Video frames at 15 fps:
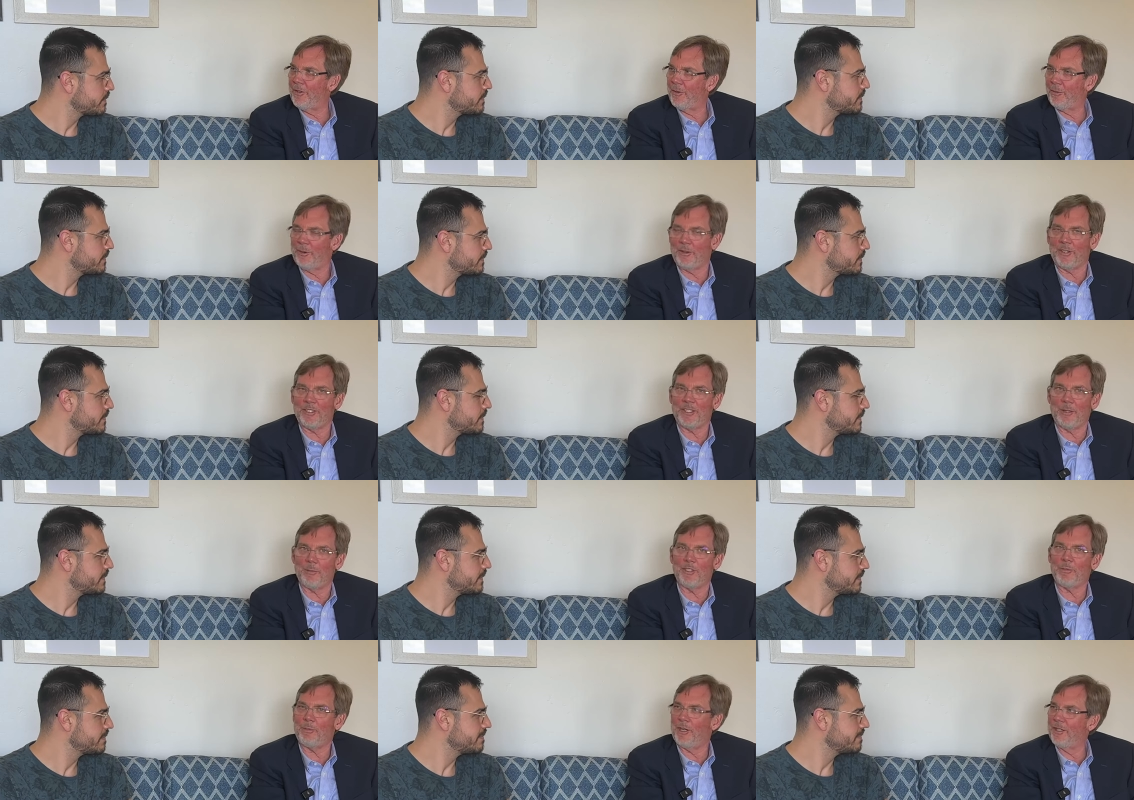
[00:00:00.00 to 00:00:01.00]
Speaker 1: a really seamless
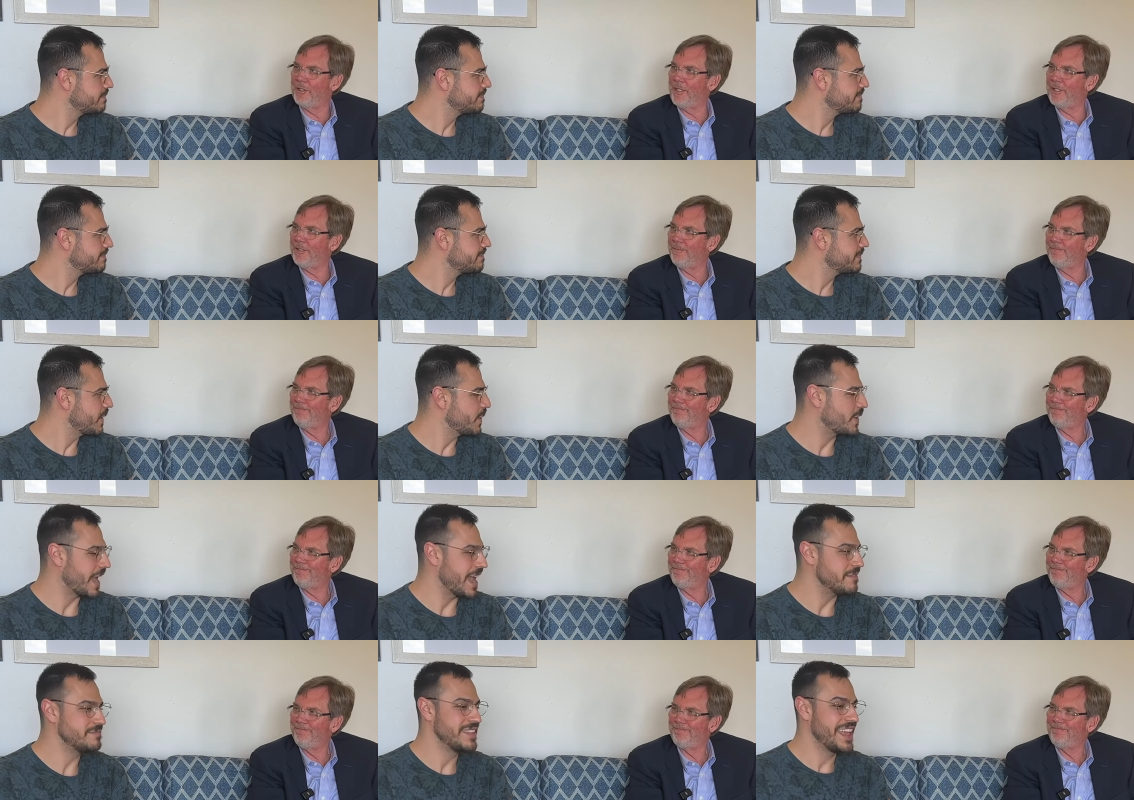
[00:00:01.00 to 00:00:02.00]
process. Okay,
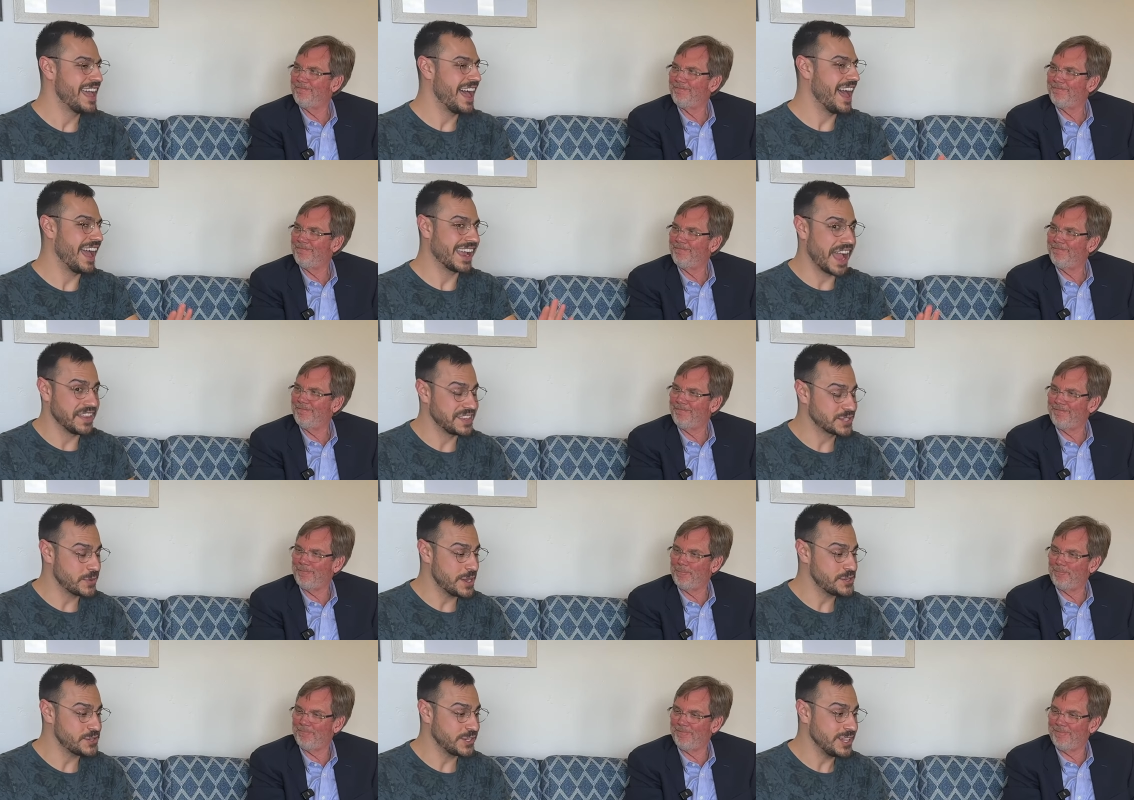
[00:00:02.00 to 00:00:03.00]
I got this
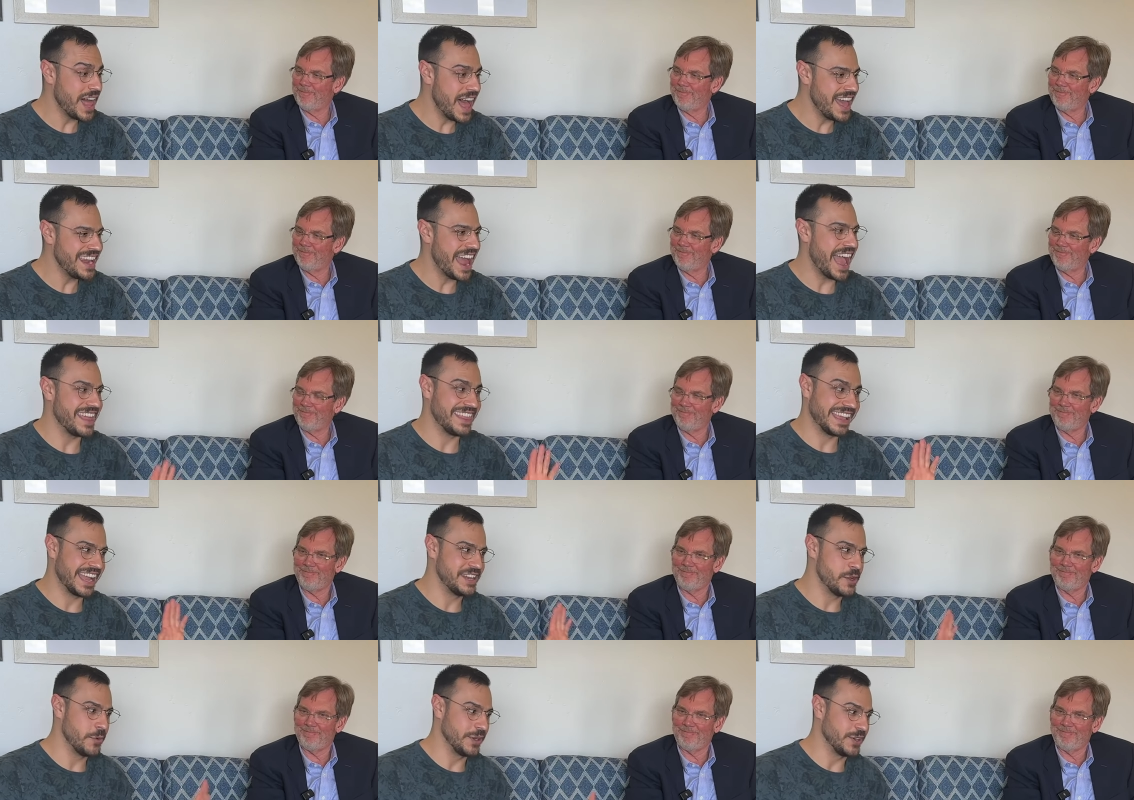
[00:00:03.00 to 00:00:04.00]
question a lot. I think I know
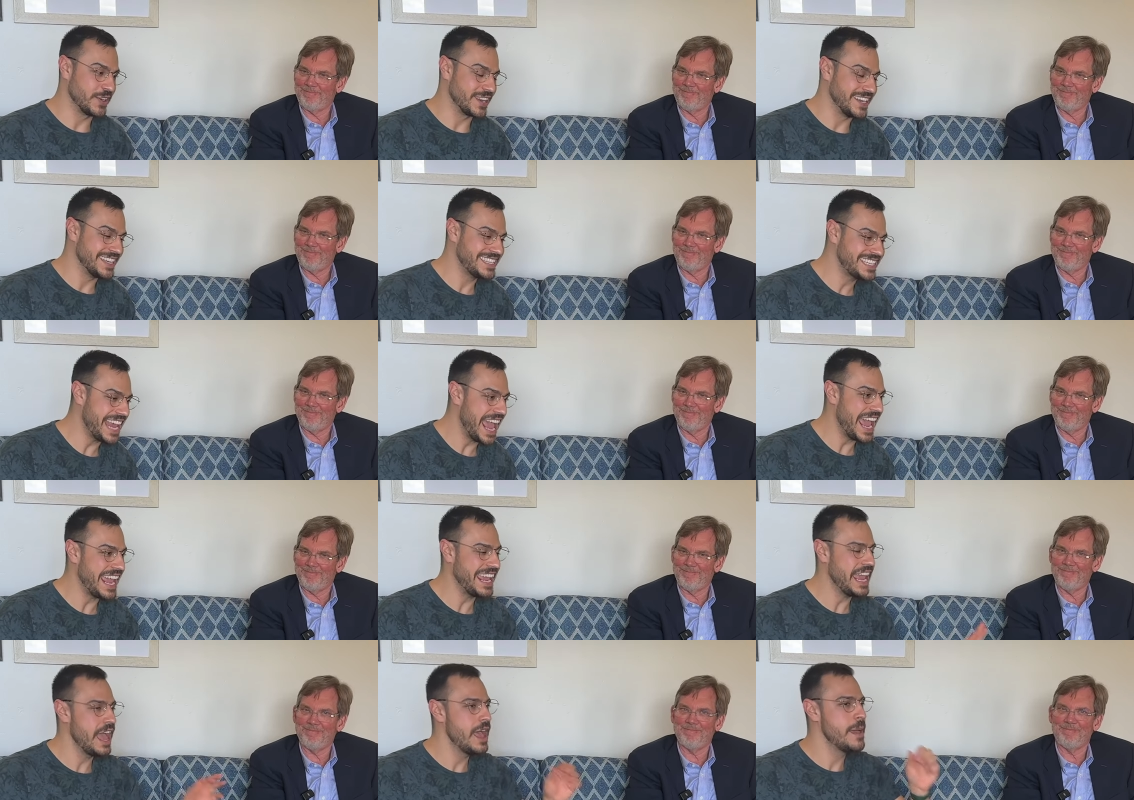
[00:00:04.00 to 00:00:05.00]
what you're gonna say.